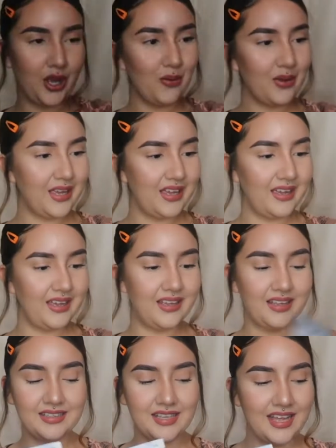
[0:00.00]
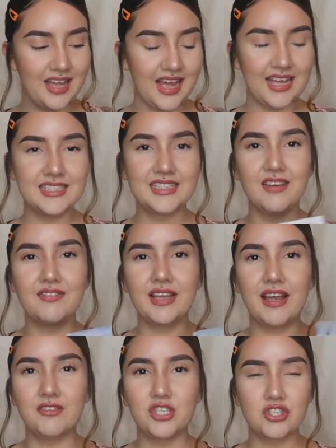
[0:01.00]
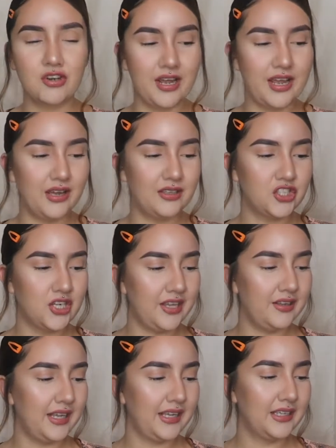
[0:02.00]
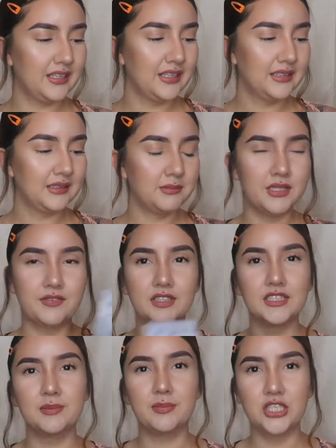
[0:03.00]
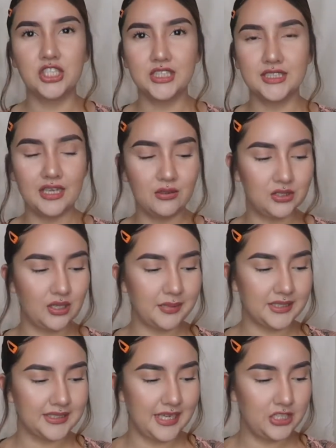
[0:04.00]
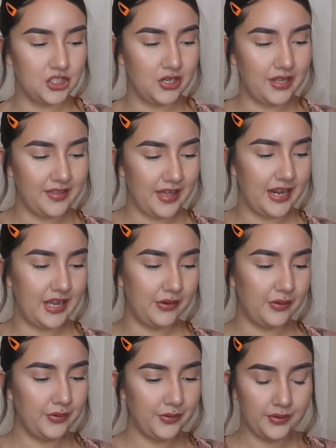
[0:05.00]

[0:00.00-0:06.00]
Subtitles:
Okay, I definitely have to try like some different sponges out, so I'm excited to try that out.